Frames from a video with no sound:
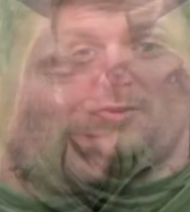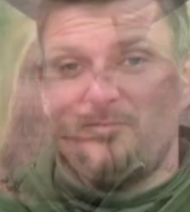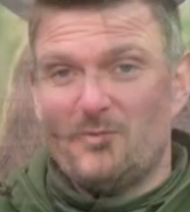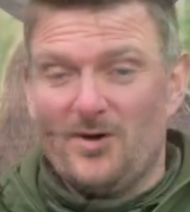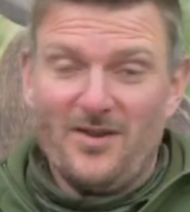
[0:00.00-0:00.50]

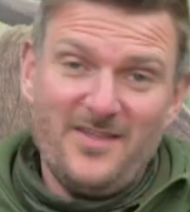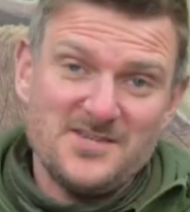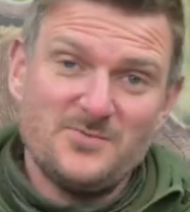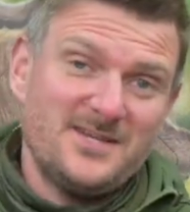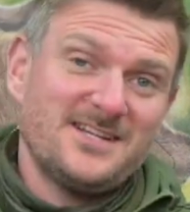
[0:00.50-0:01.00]
Number one,
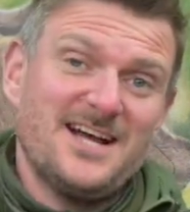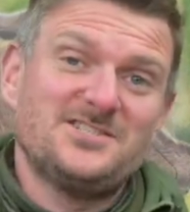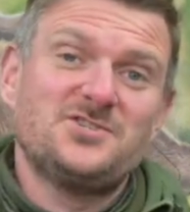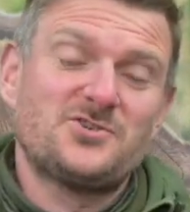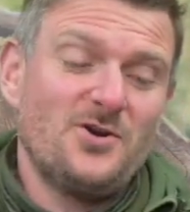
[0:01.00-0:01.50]
this one isn't
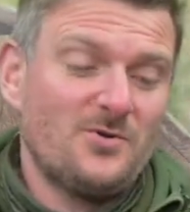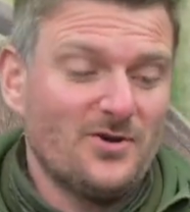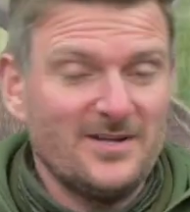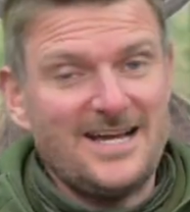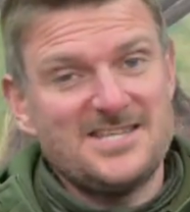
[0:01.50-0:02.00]
actually screw
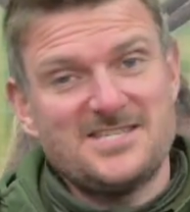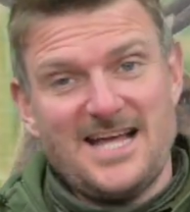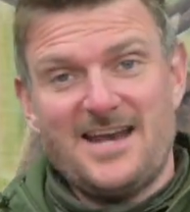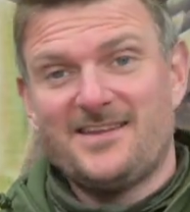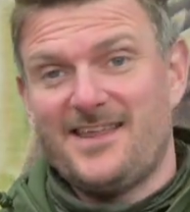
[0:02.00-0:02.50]
cut. As
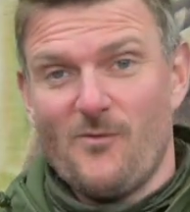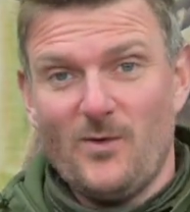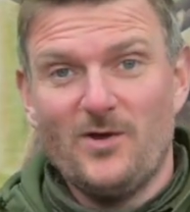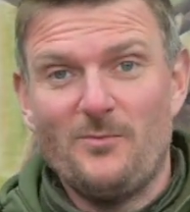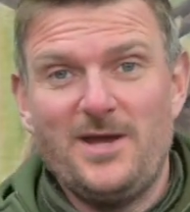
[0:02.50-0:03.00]
standard, they
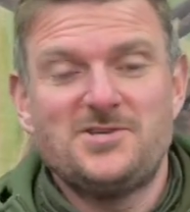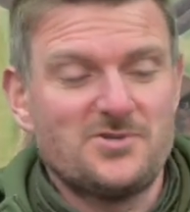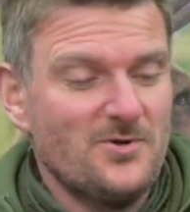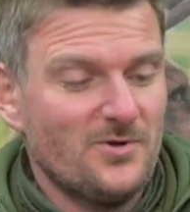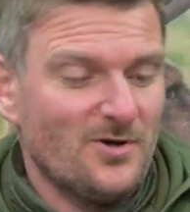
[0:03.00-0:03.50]
will be
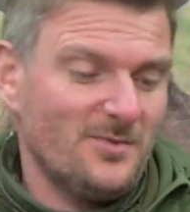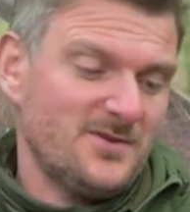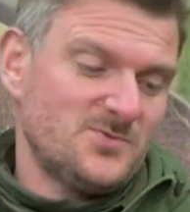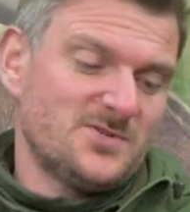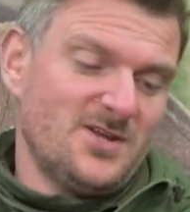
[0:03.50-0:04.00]
screw cut, but
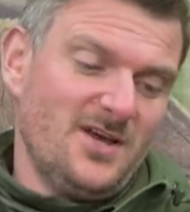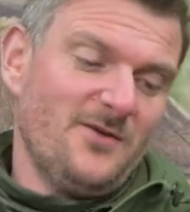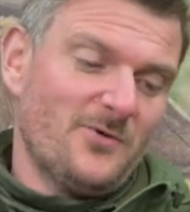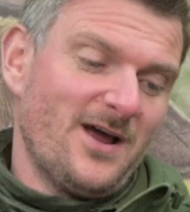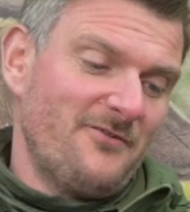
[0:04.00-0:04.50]
this was an
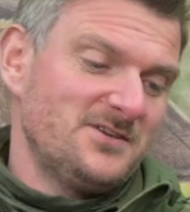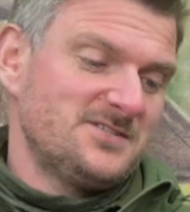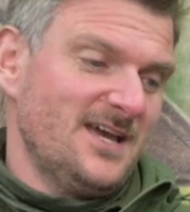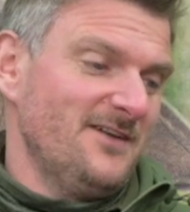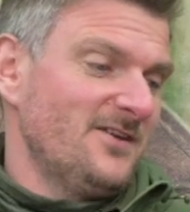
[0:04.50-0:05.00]
early one I
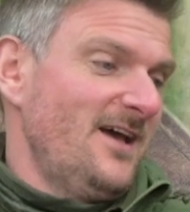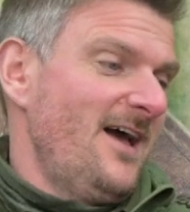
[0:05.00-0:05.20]
received.